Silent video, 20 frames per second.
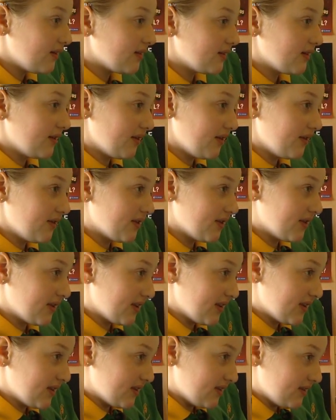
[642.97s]
So you done
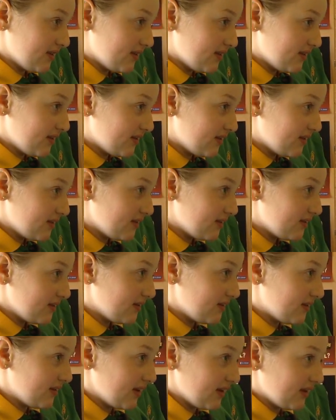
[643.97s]
it, and
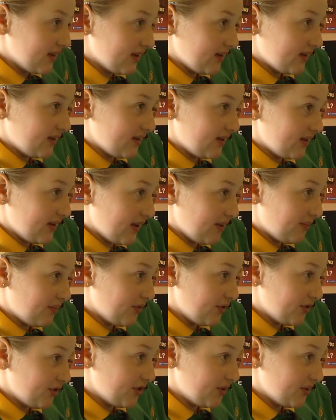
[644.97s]
they and they
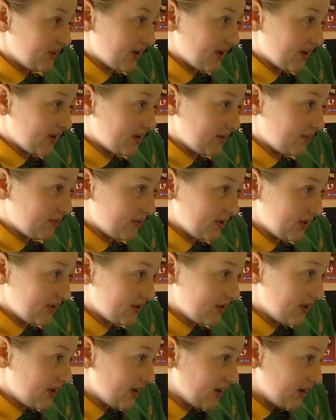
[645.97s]
pushed you against the boys'
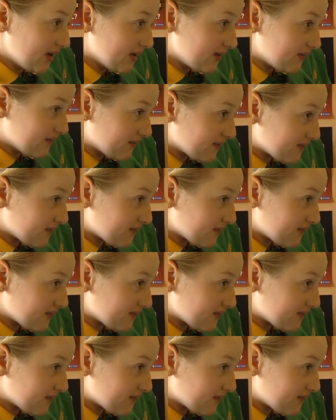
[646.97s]
toilet.